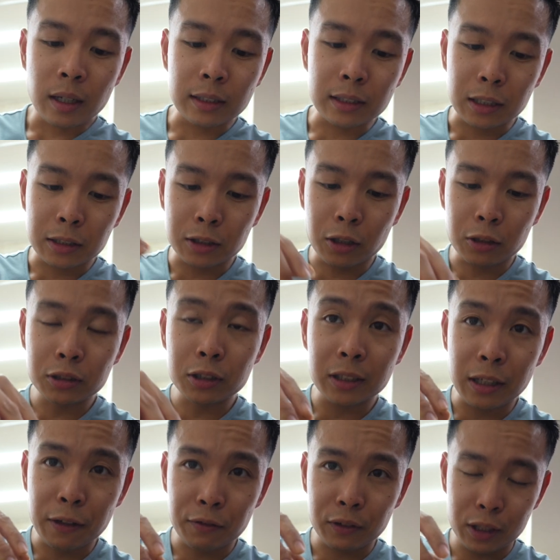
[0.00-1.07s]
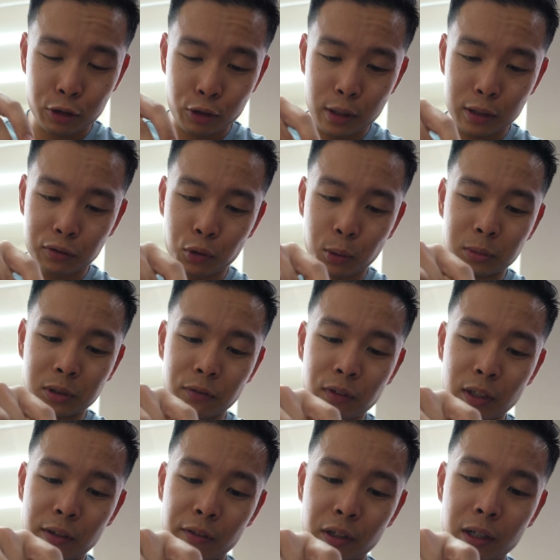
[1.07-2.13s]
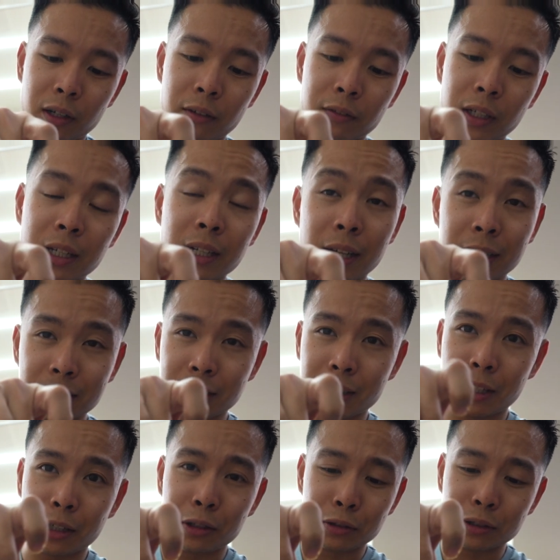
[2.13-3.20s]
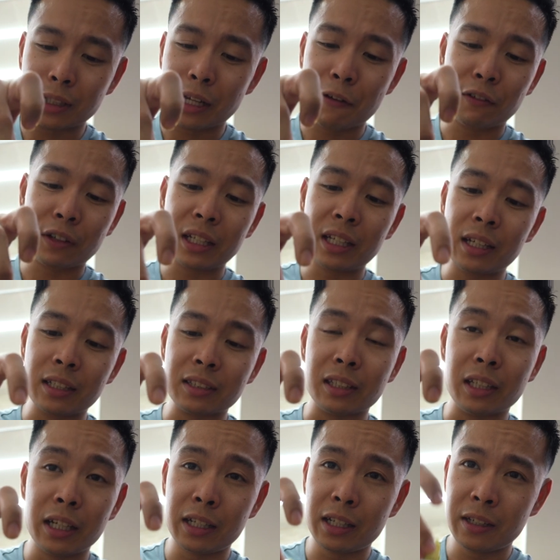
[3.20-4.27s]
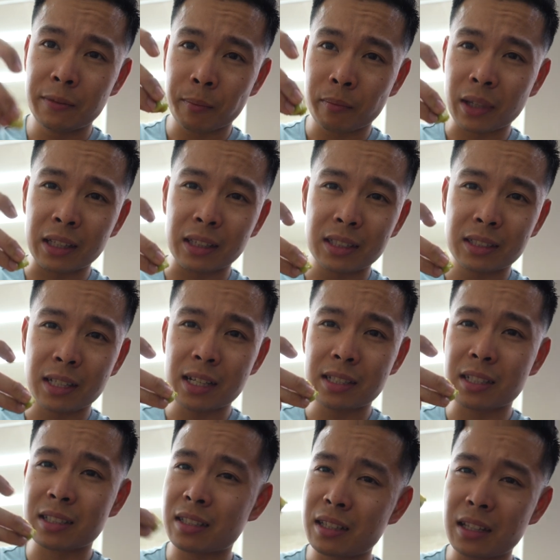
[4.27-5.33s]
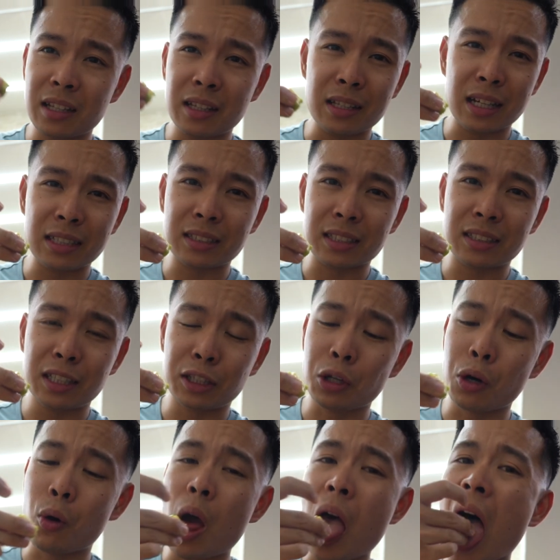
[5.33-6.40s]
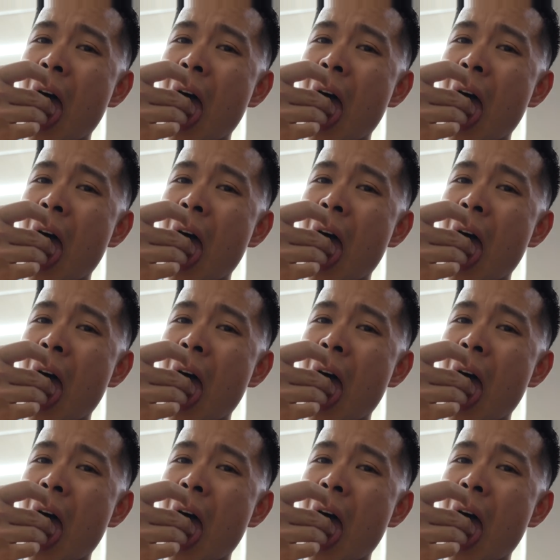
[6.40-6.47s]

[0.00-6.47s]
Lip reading: Guys, that salsa definitely transforms the flavor of the canasta tacos. Definitely is needed. In this case, it's necesito.